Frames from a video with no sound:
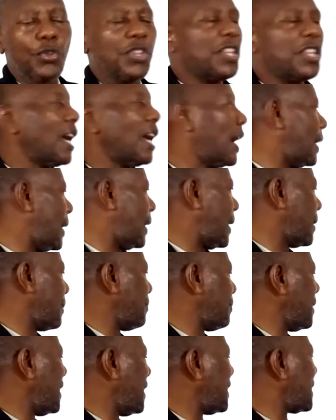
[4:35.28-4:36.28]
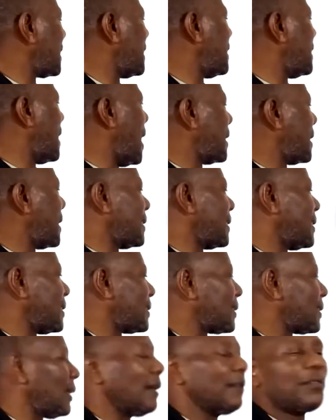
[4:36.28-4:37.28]
they are eliminated at
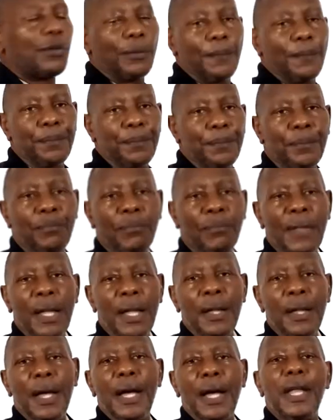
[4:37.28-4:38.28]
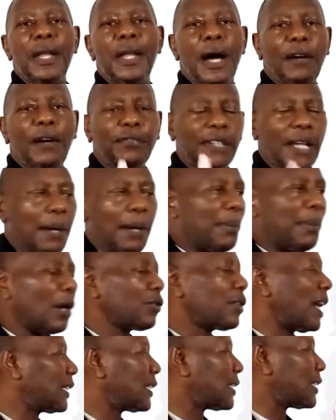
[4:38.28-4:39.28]
this level. And after
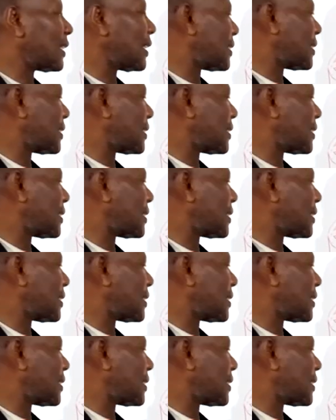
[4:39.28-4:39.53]
about 36